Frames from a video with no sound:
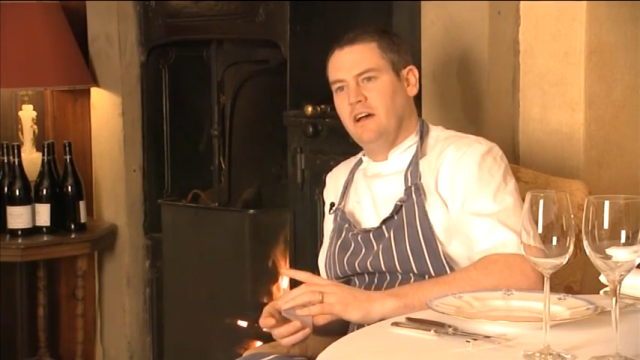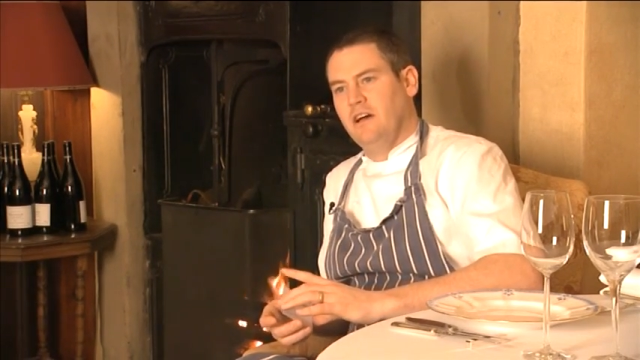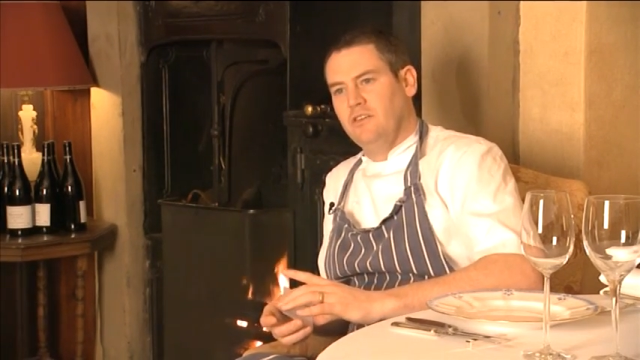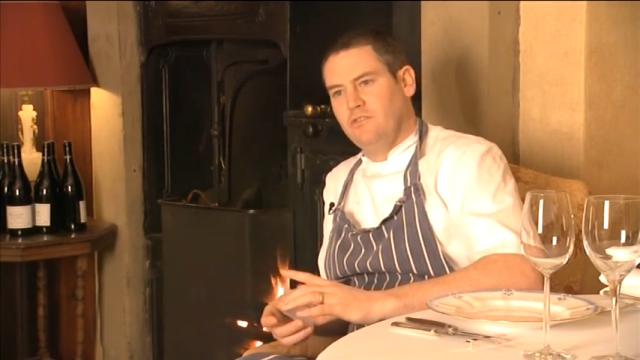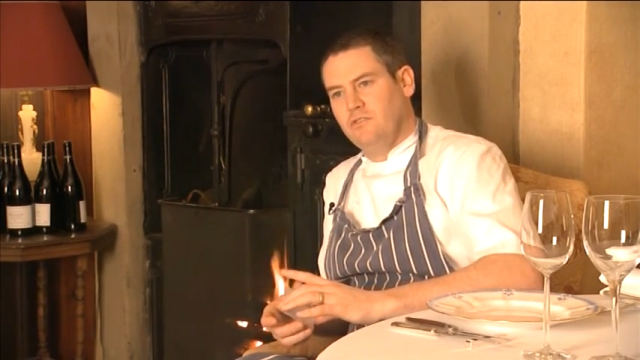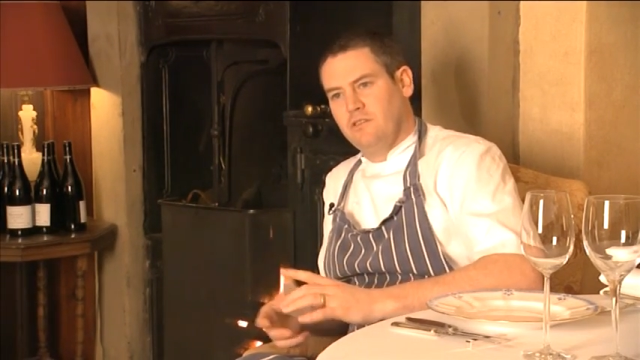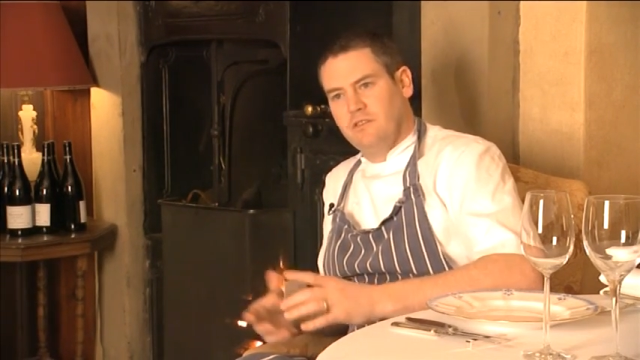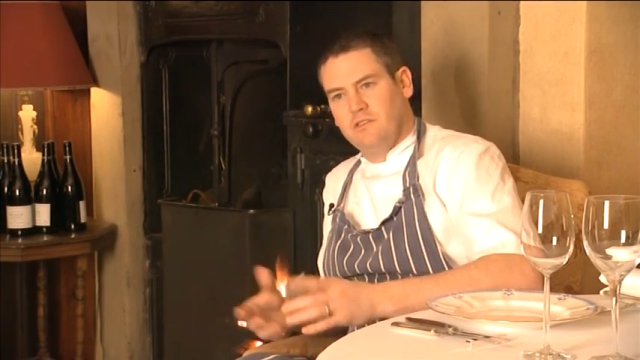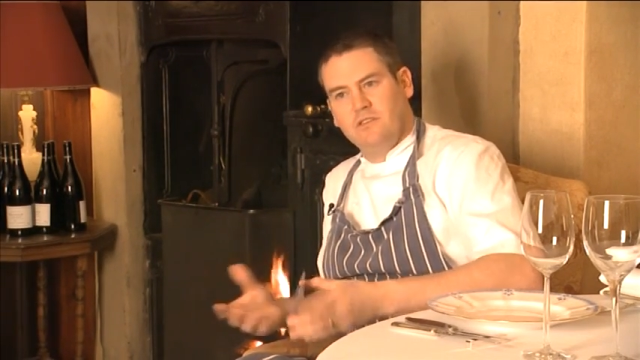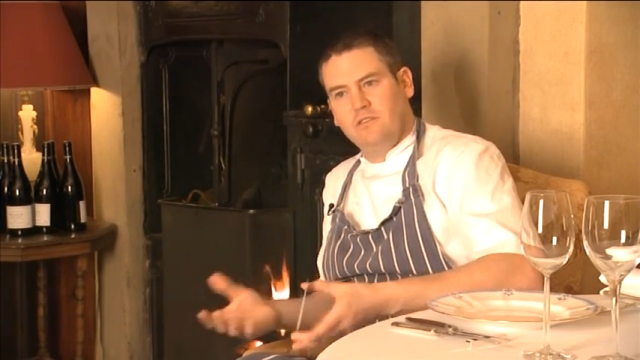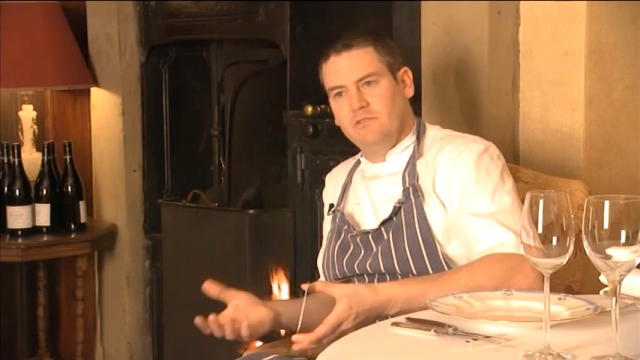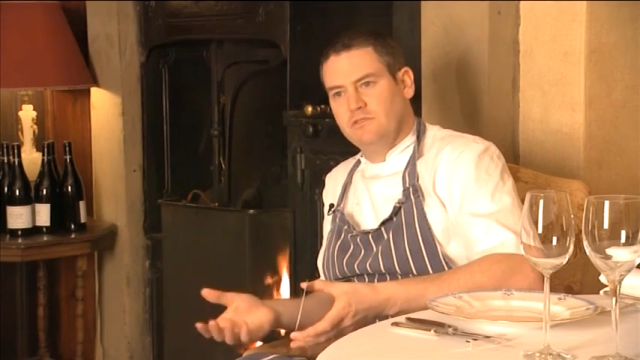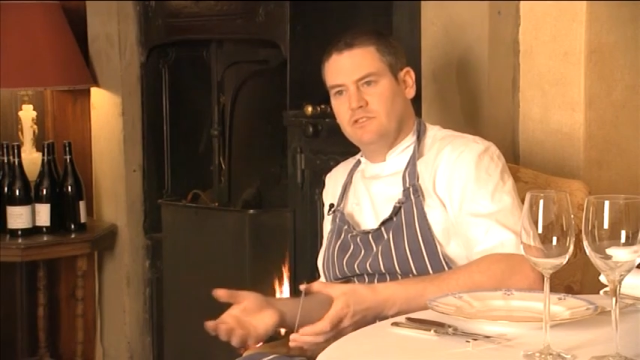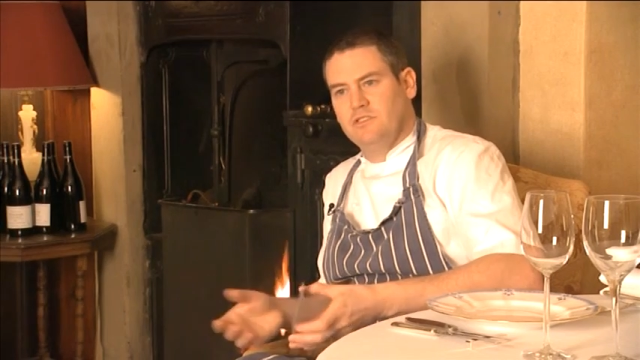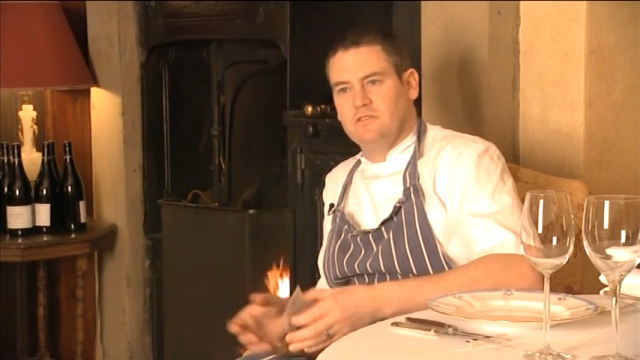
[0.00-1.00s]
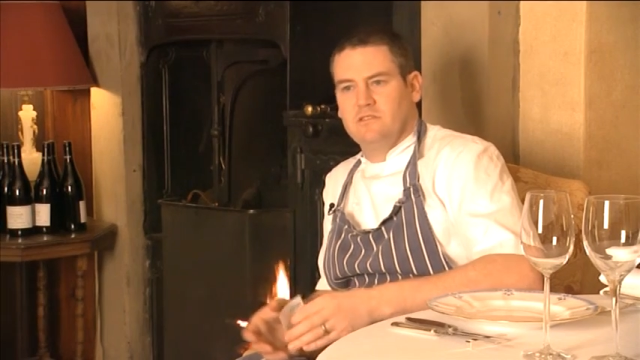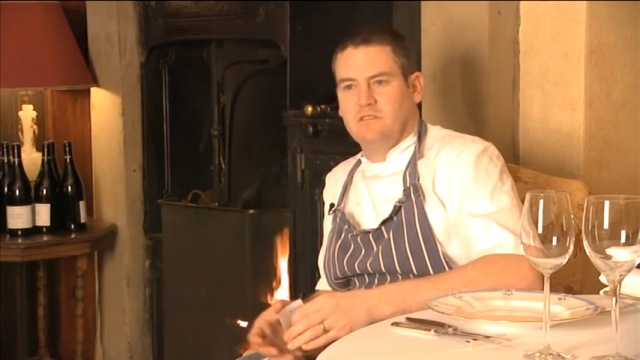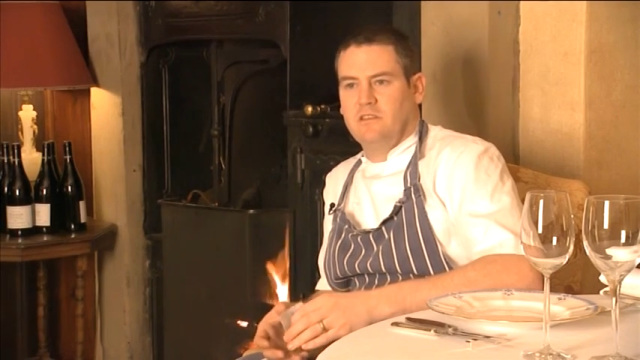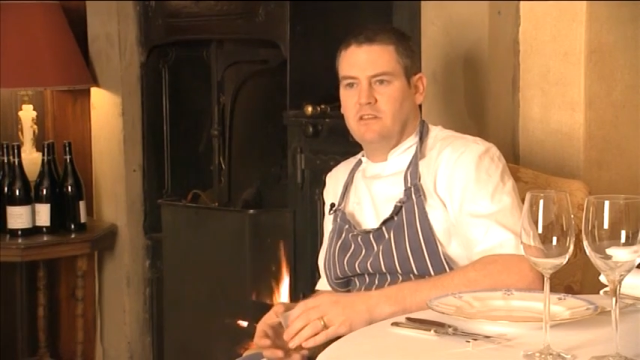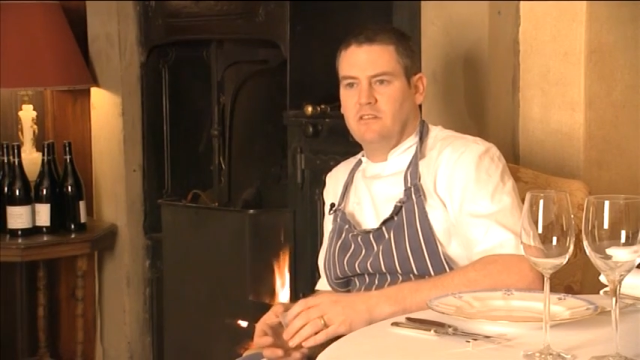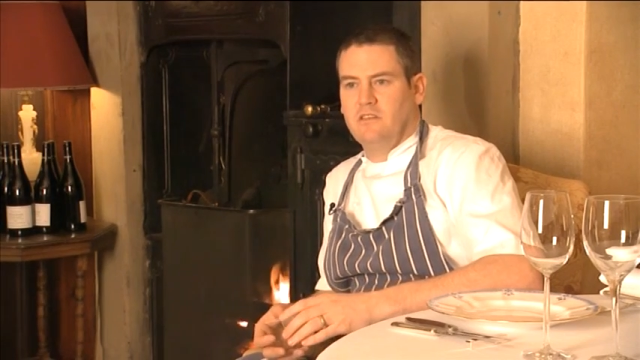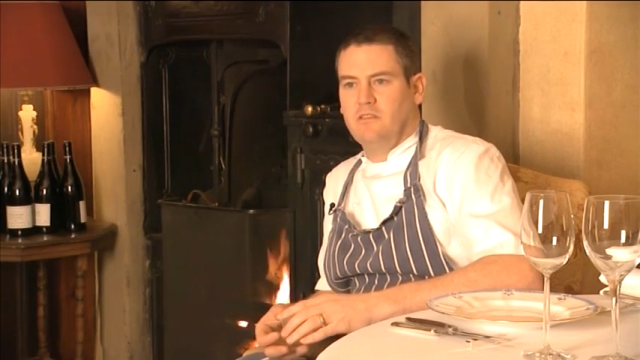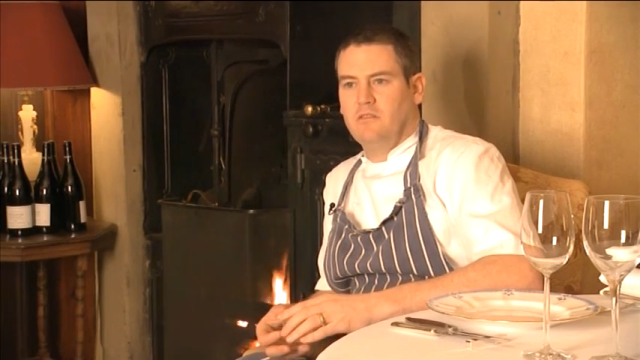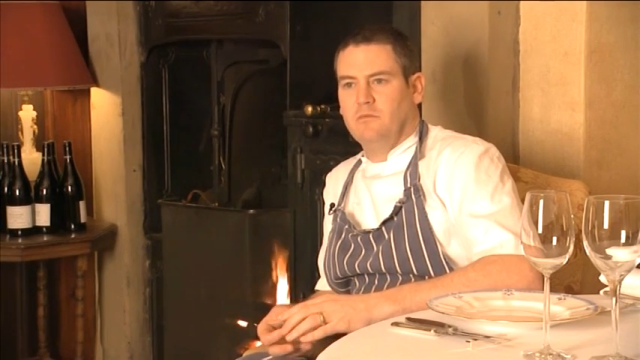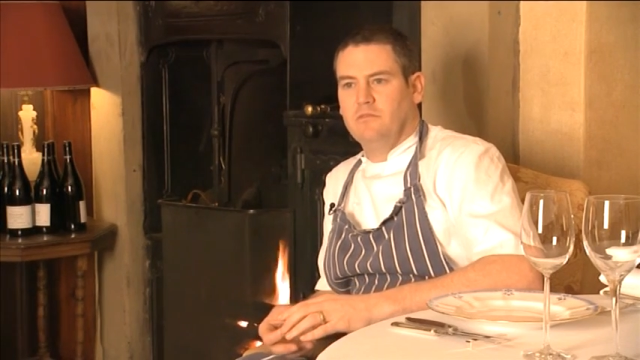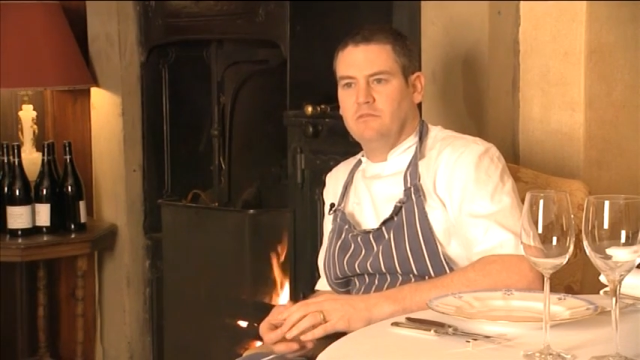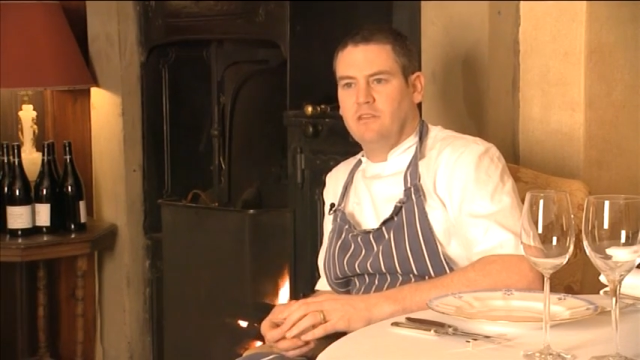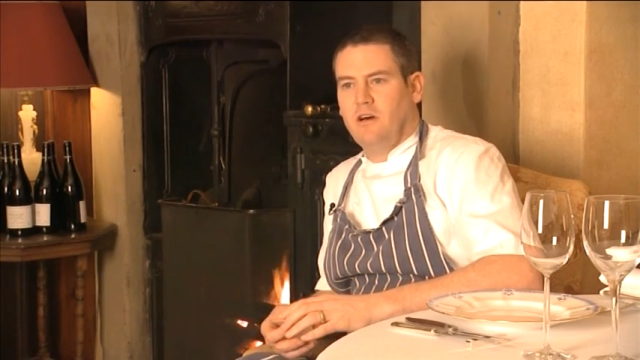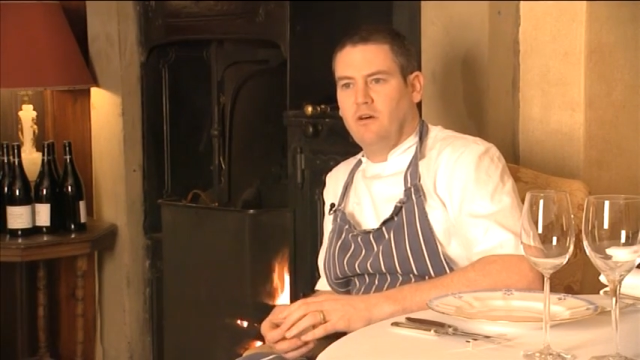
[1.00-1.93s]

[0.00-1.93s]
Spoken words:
you can use just, you know, the normal